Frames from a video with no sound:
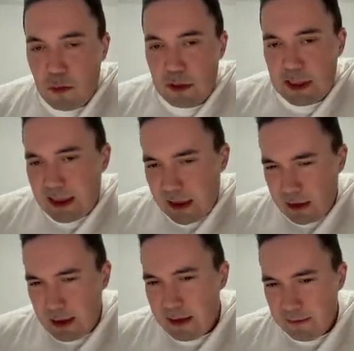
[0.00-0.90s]

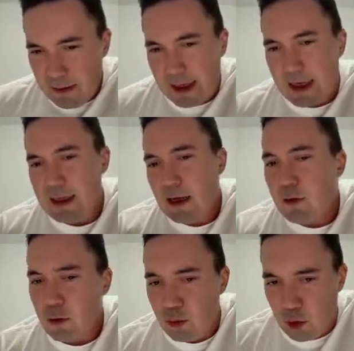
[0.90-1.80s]
Technically, like in
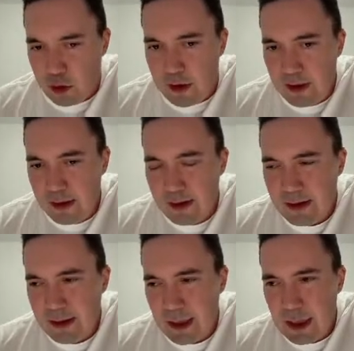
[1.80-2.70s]
our work,
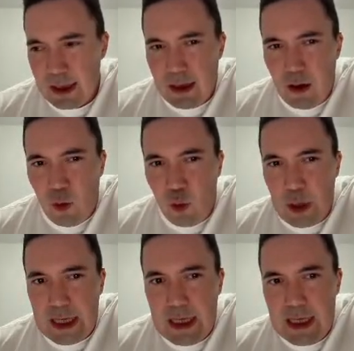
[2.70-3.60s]

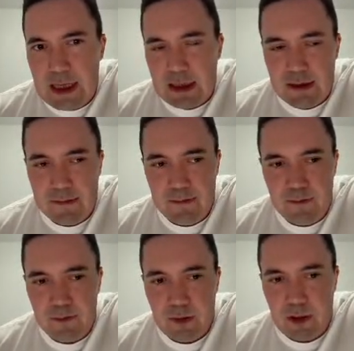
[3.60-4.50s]
we
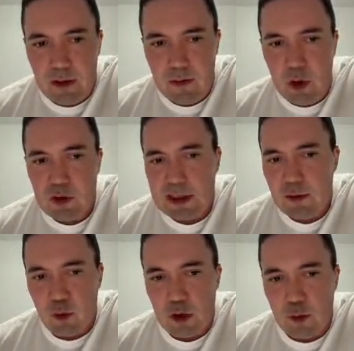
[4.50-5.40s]
mostly
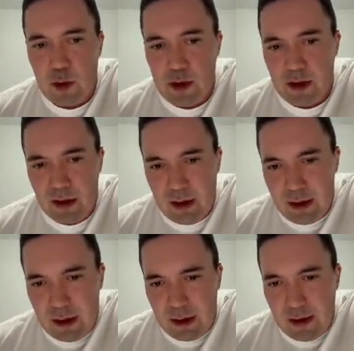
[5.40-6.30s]
work with
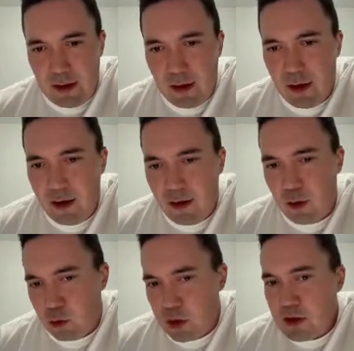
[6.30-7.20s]

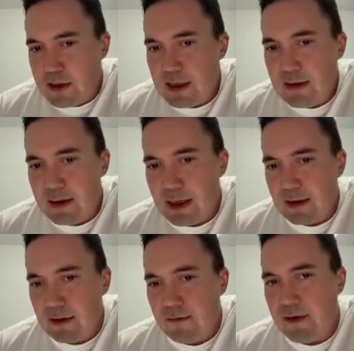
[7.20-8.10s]
orders that
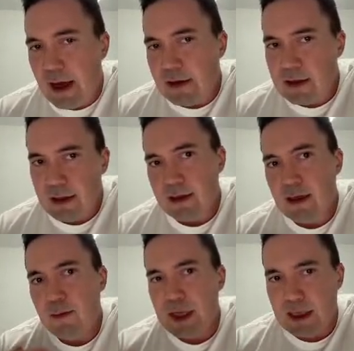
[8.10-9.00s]
are valid
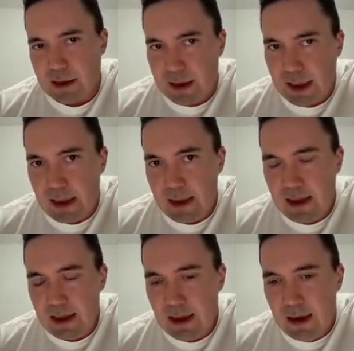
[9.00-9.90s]
immediately
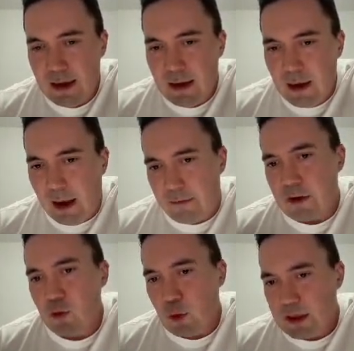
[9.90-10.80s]

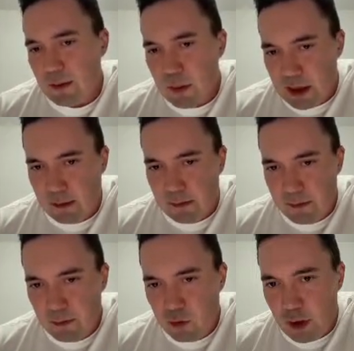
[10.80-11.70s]
after we submit them,
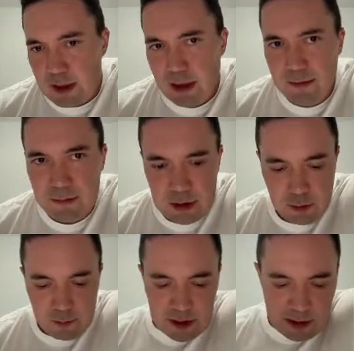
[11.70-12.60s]
right?
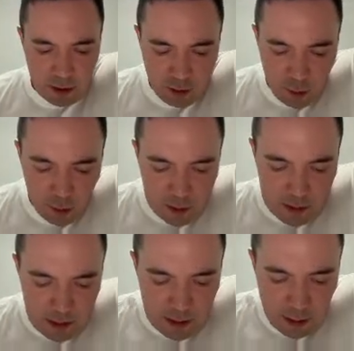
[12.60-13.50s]
So these are called
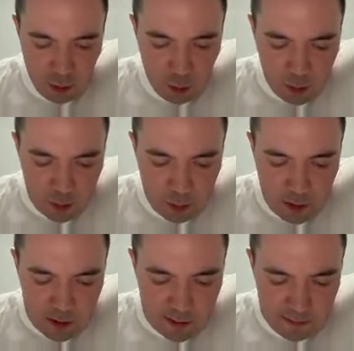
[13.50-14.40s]
open
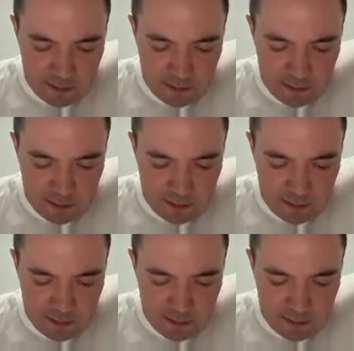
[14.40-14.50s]
orders.